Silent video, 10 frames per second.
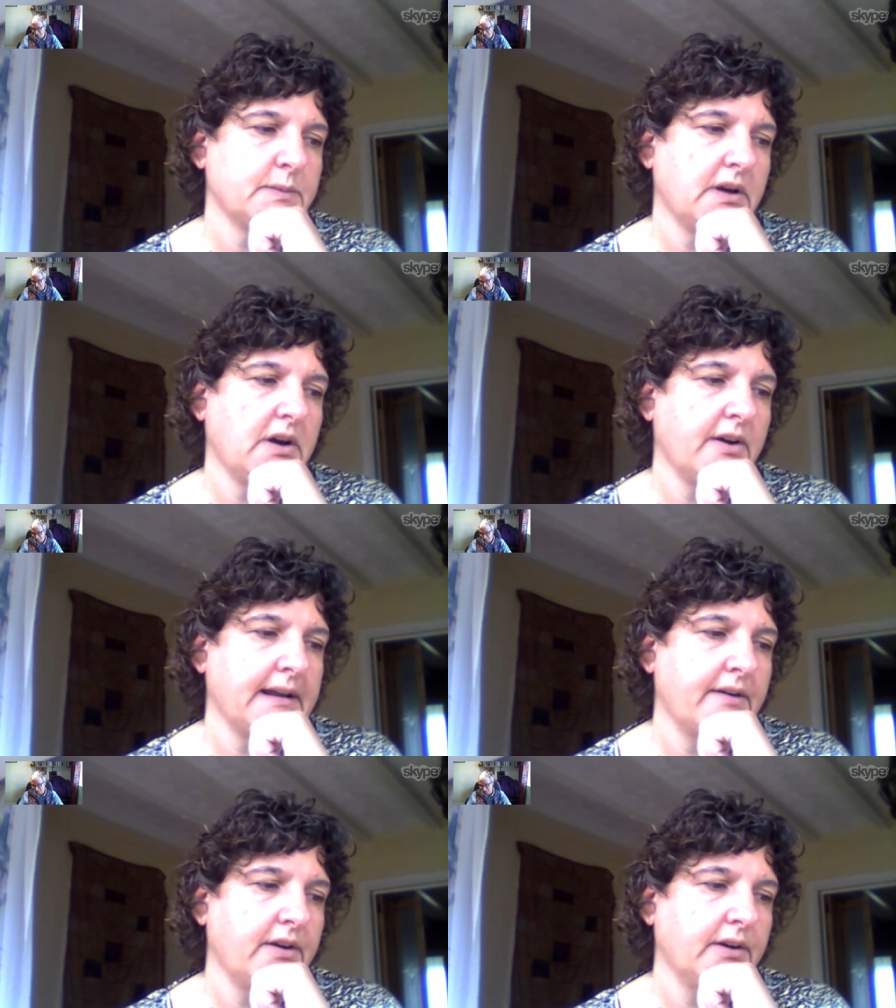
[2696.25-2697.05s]
we are on
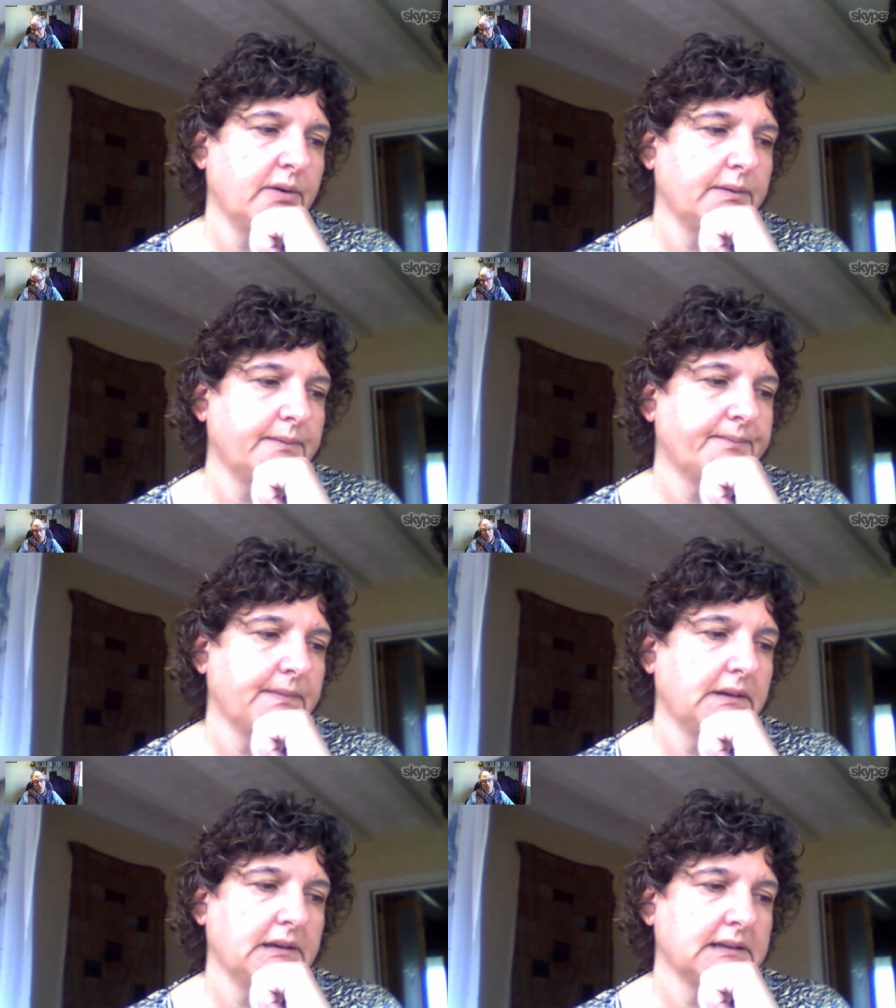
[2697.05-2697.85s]
our own?
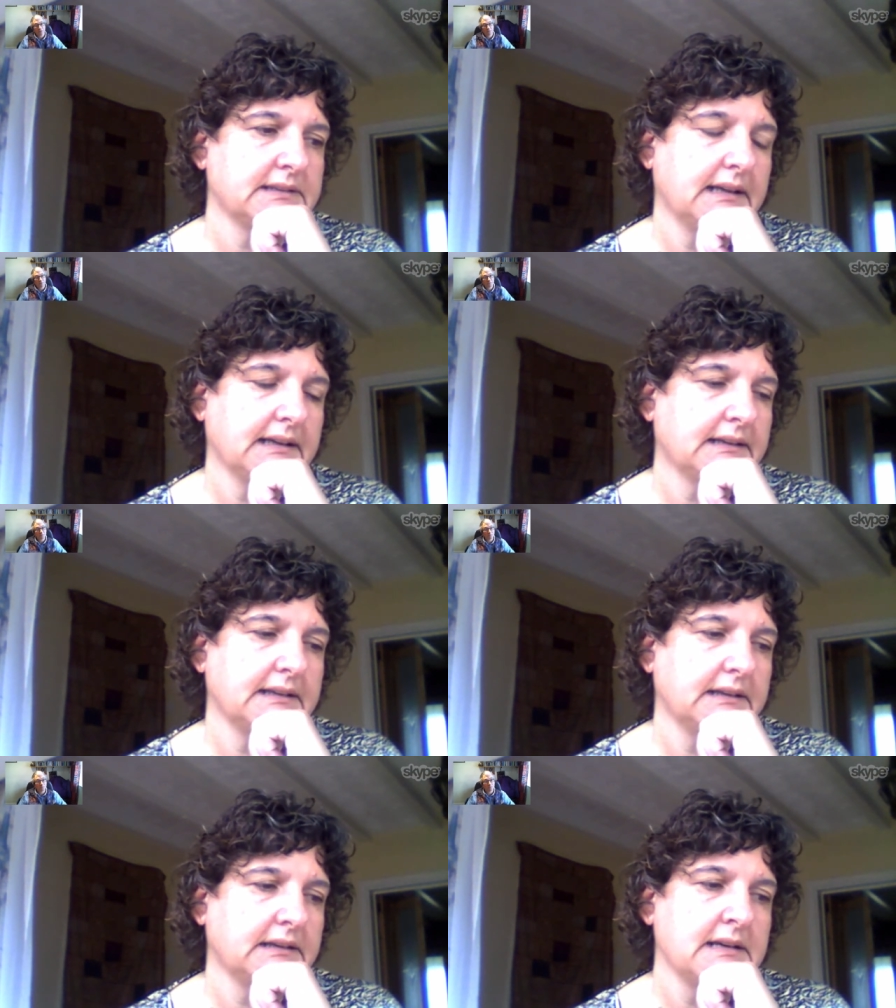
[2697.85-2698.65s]
Yeah, exactly.